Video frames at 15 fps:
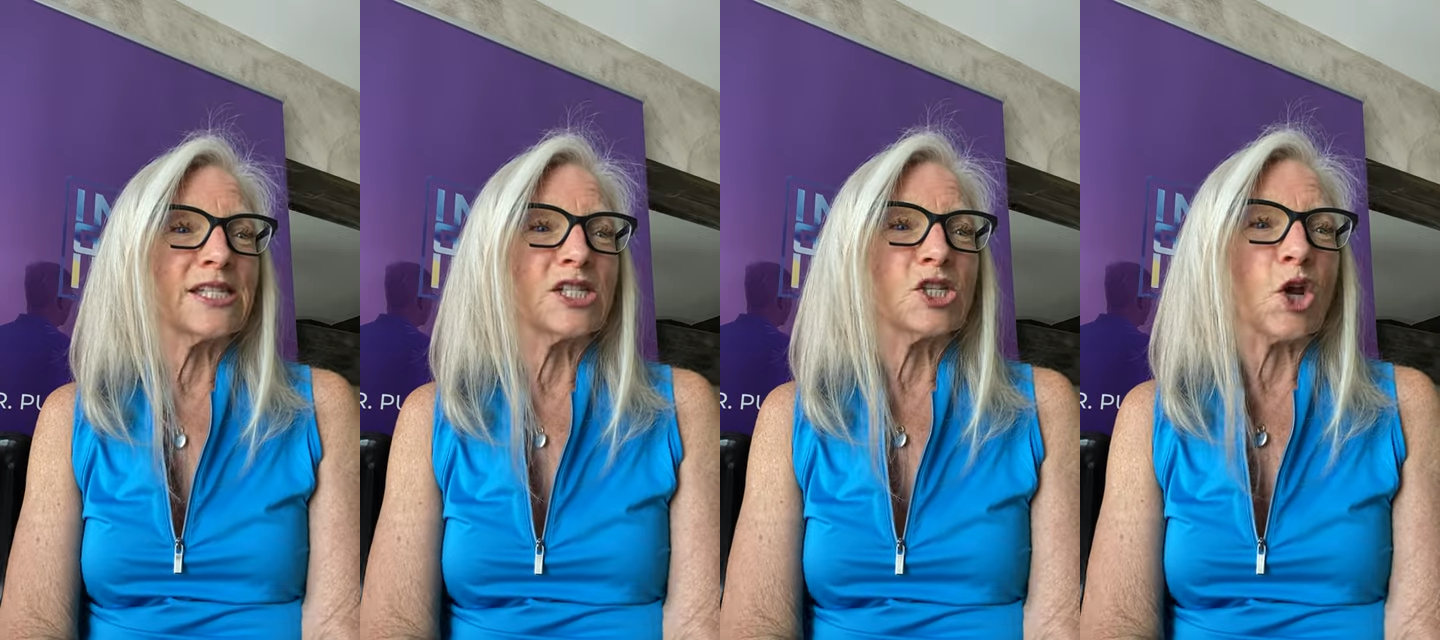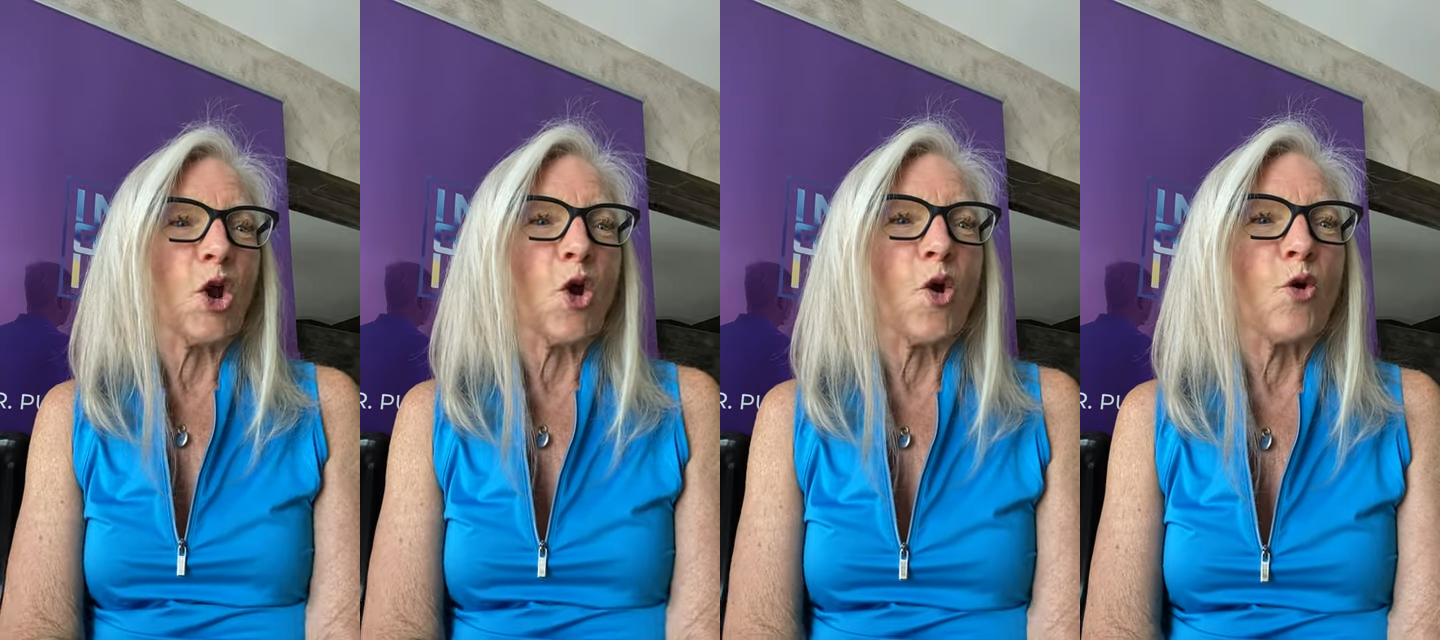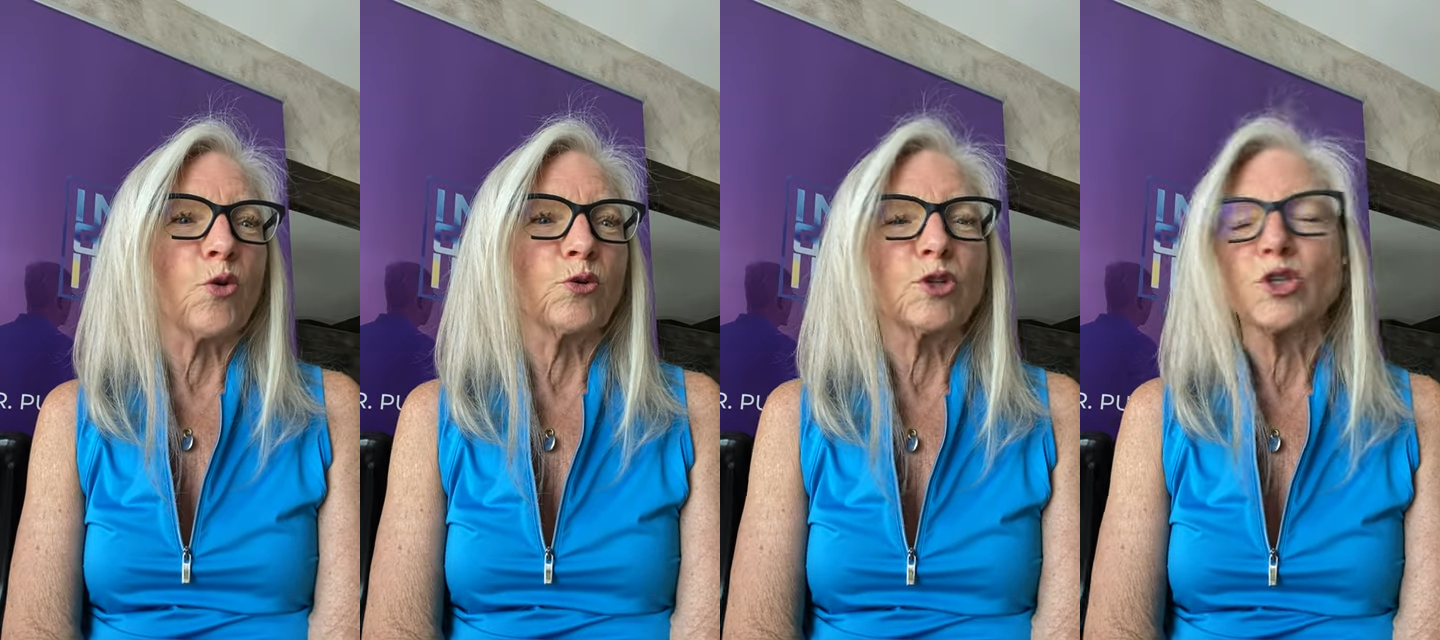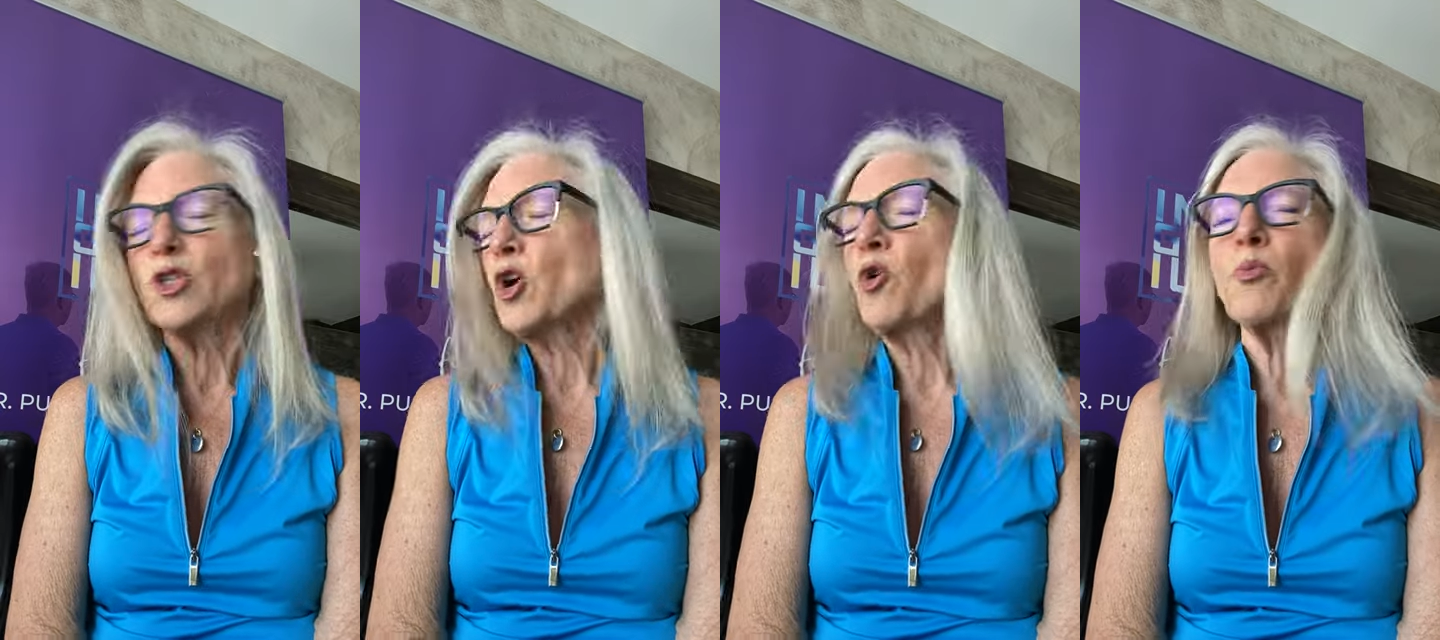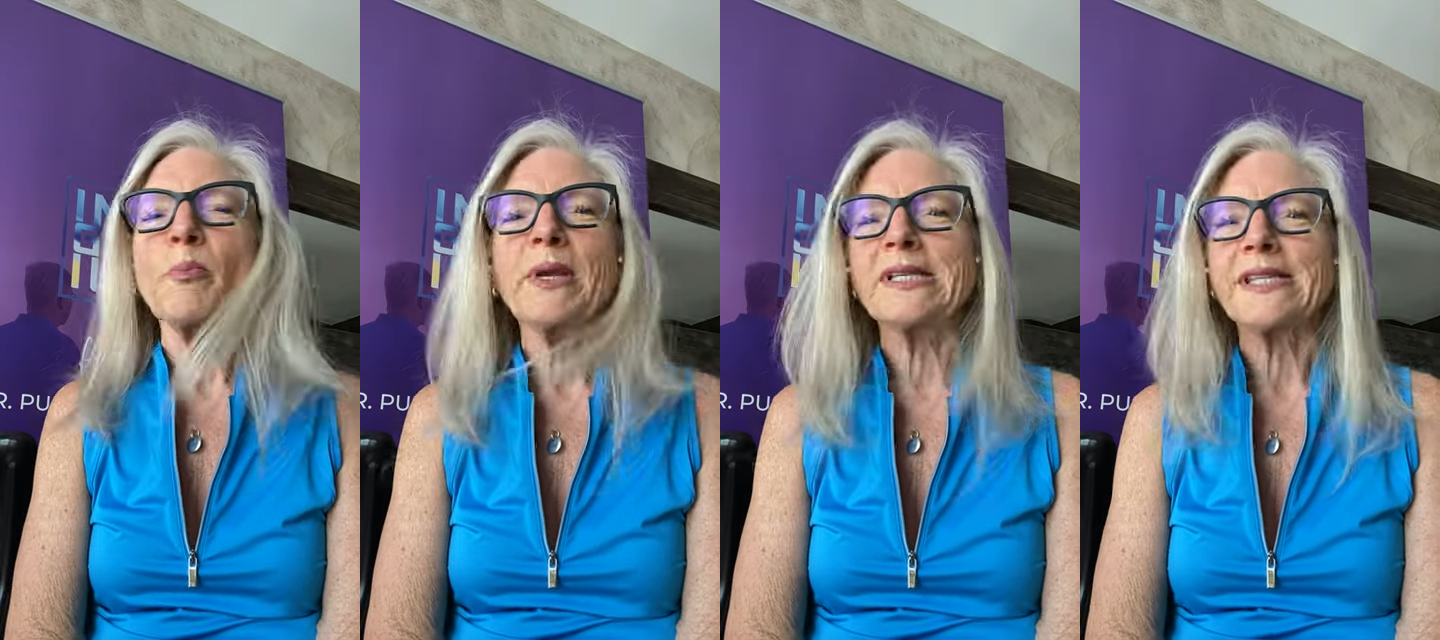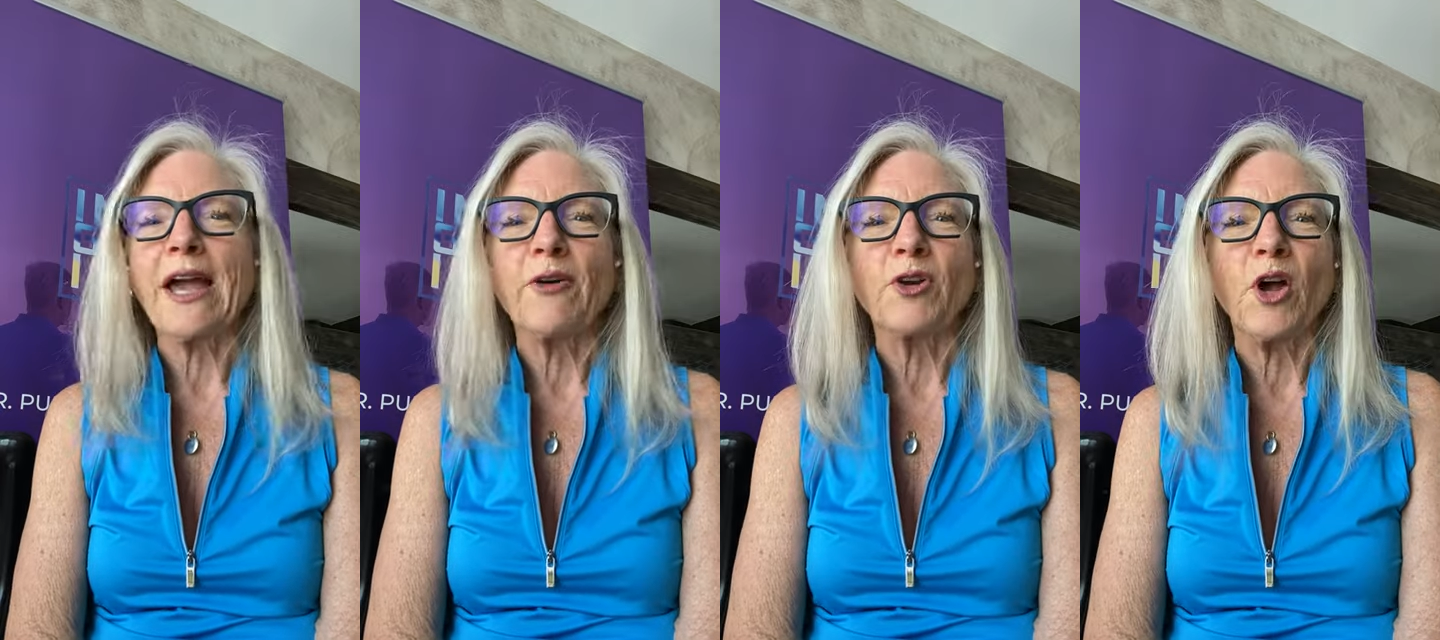So don't miss
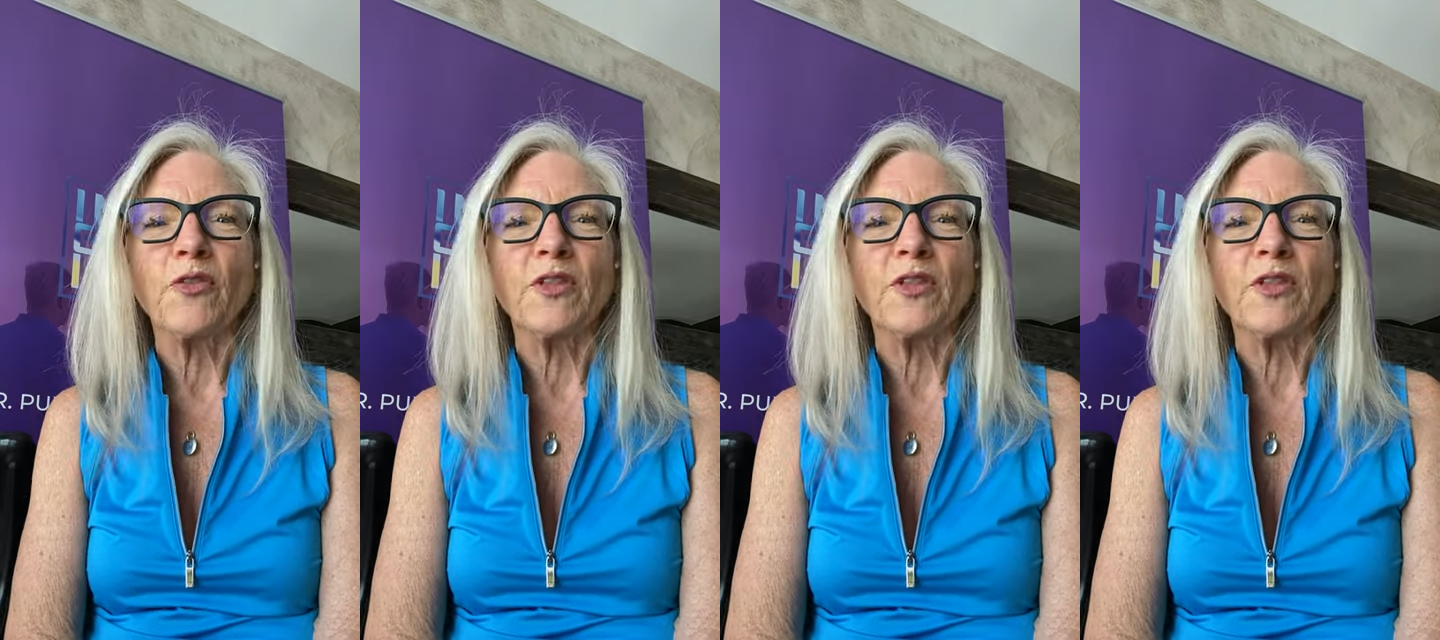out on